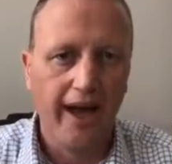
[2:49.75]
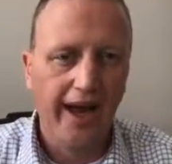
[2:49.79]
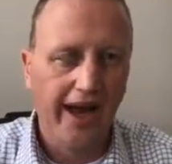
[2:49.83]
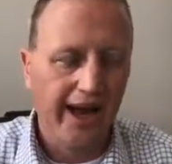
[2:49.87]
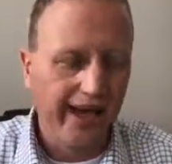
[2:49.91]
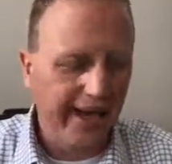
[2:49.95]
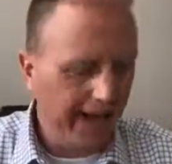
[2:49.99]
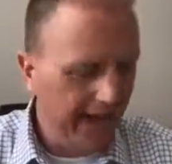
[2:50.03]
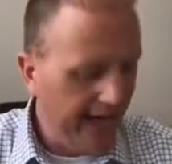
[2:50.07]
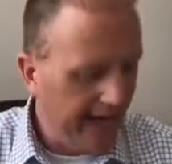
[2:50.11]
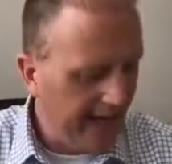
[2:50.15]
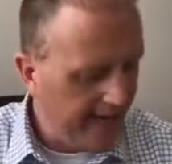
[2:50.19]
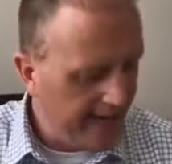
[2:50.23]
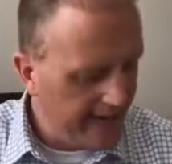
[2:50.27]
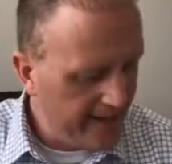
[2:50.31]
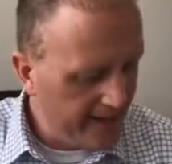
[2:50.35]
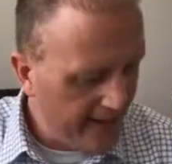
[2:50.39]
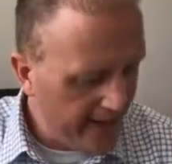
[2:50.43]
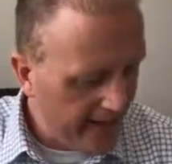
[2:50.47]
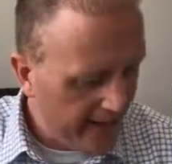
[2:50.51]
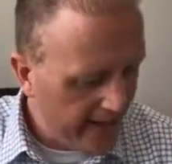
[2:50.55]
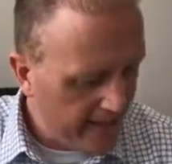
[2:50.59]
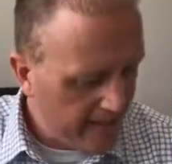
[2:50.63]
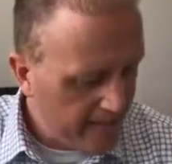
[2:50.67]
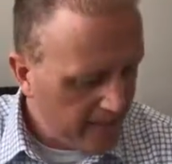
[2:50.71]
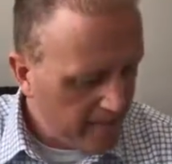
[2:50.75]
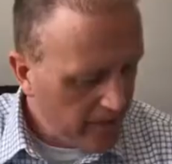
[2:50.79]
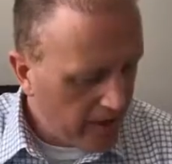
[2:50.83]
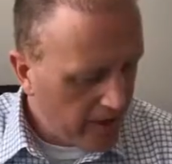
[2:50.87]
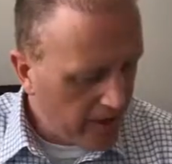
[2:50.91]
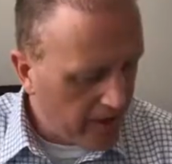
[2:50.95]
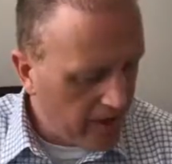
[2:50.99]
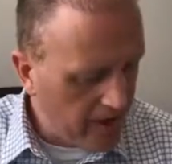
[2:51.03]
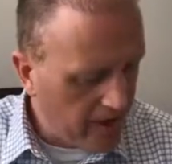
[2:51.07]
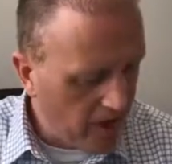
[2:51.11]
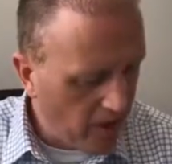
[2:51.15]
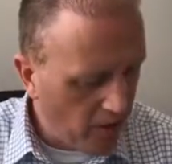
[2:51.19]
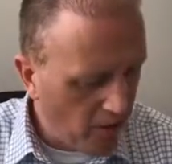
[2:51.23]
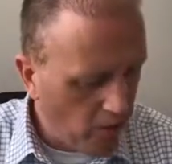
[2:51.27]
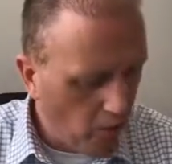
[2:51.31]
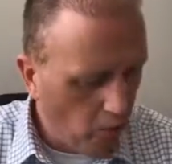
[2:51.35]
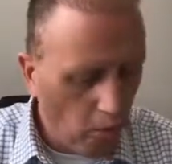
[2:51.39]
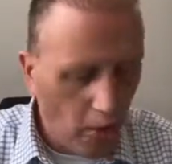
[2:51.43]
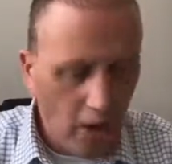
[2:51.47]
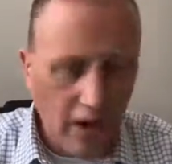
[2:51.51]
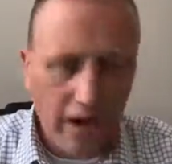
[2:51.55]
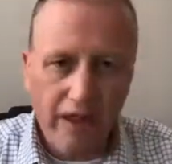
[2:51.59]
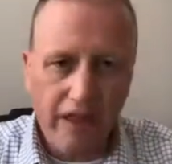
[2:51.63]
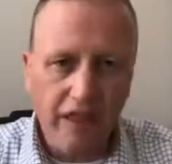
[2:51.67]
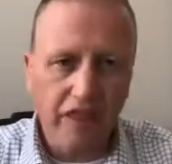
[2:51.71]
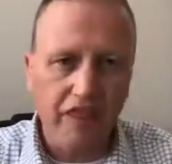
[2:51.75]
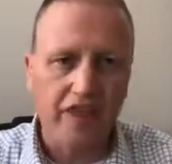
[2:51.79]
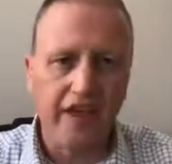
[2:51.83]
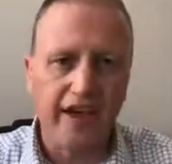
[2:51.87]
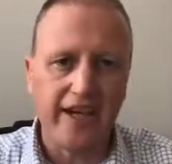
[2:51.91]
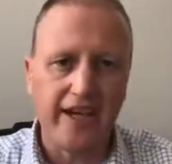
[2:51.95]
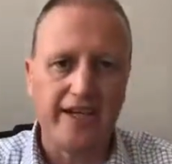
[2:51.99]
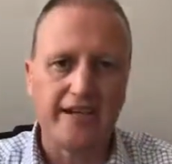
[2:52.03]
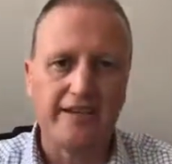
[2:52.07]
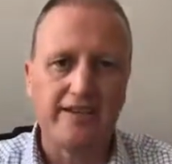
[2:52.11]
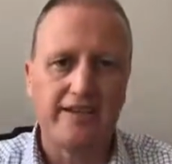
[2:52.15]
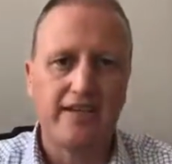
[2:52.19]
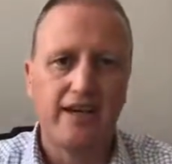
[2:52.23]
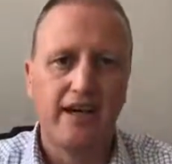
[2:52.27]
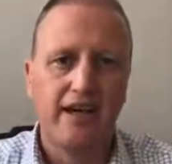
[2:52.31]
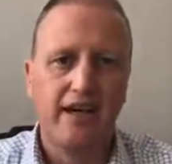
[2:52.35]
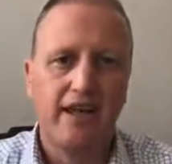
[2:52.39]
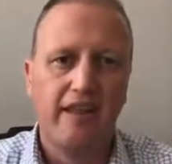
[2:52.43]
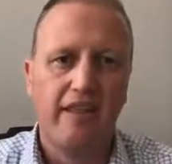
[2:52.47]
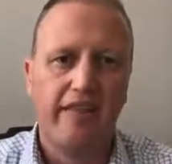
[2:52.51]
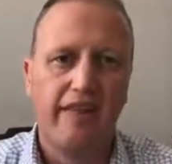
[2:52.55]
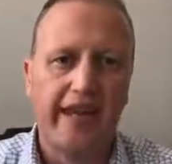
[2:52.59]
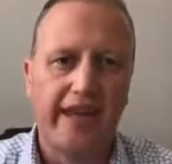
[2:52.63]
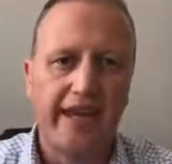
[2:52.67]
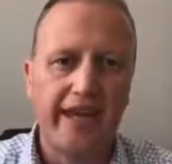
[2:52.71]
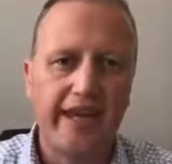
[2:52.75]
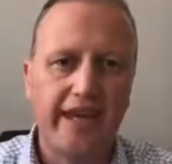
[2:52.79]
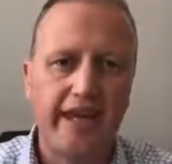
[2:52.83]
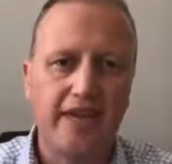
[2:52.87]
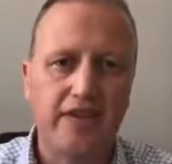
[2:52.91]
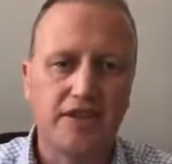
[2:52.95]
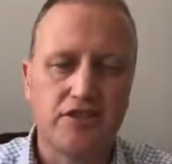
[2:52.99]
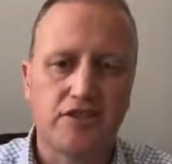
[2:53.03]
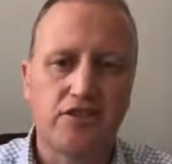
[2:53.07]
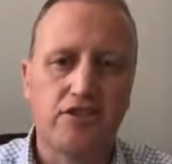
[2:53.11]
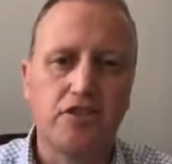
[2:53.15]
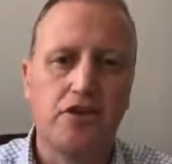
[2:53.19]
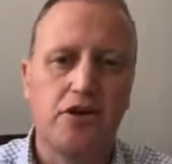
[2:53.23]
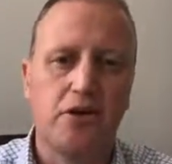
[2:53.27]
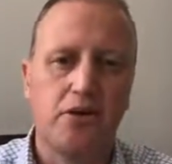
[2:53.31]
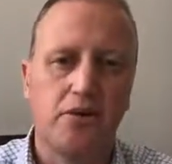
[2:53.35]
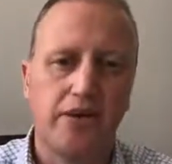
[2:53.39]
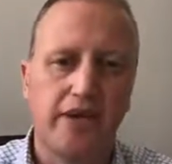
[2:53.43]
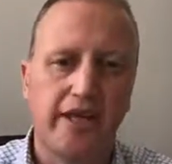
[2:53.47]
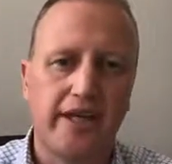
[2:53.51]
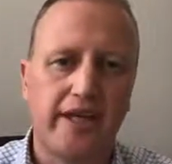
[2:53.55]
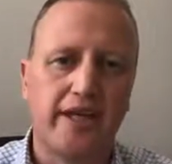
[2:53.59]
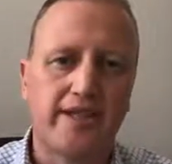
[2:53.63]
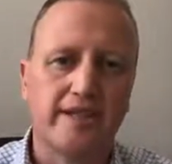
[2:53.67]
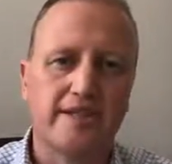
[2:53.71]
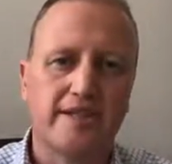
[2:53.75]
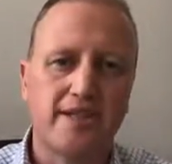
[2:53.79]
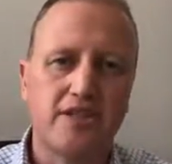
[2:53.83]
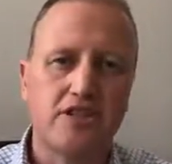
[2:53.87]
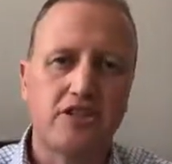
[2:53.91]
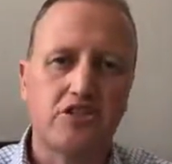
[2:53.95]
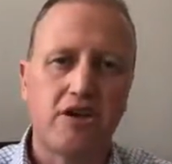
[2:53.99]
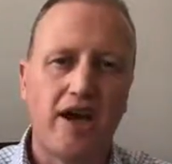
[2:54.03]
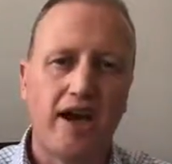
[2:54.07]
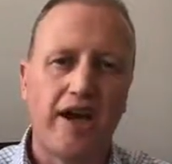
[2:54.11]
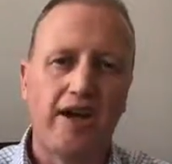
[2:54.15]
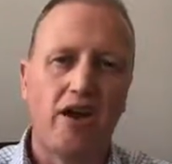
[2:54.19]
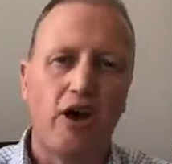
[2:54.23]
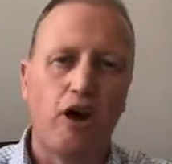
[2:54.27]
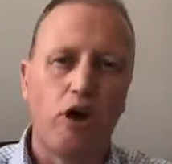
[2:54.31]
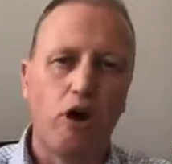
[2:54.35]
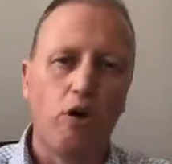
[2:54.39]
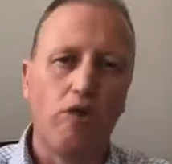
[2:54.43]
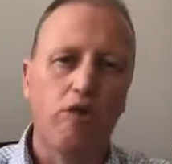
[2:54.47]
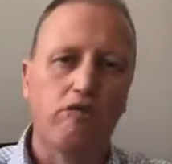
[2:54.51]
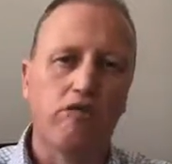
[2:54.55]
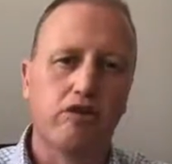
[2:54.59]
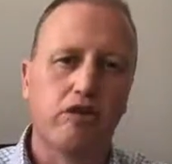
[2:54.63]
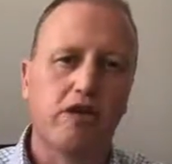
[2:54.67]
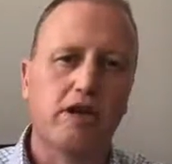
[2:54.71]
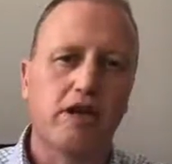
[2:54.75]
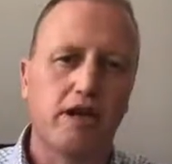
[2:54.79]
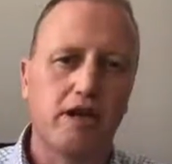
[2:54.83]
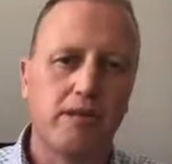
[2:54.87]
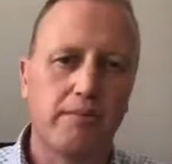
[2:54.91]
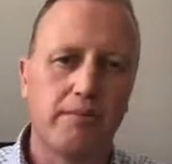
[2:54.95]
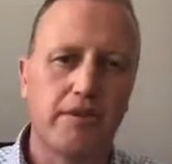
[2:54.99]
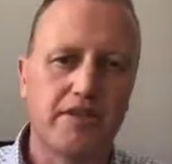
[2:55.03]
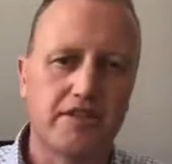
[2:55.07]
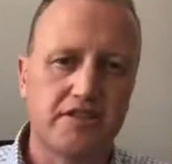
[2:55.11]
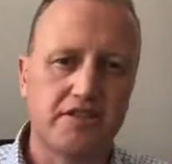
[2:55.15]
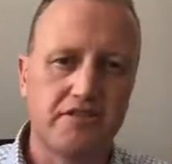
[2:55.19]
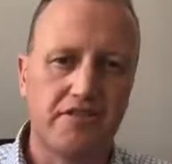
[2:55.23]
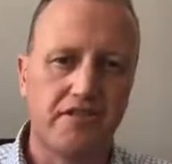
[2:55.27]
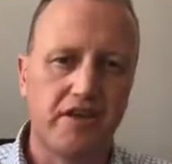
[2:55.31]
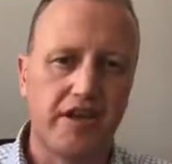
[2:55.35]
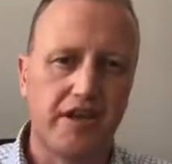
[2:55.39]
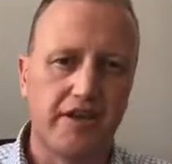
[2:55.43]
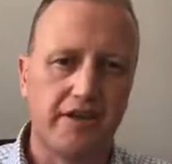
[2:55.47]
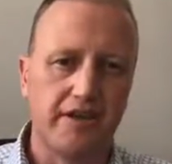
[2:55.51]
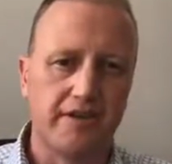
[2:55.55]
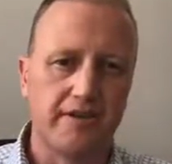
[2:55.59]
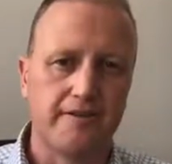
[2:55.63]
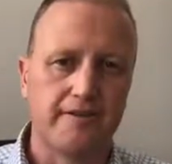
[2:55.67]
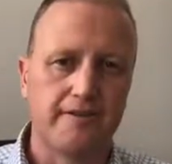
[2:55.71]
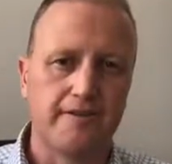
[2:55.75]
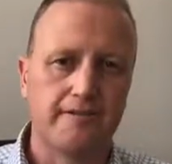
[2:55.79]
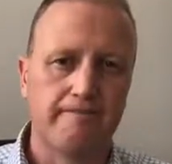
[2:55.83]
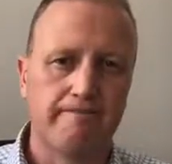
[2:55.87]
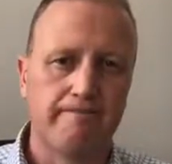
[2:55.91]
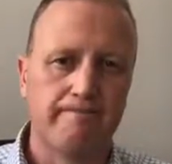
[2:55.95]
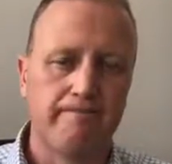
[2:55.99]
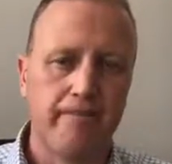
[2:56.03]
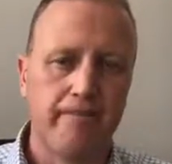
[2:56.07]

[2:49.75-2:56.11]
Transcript: And, one of the things that he is doing is he's trying to overcome his fears,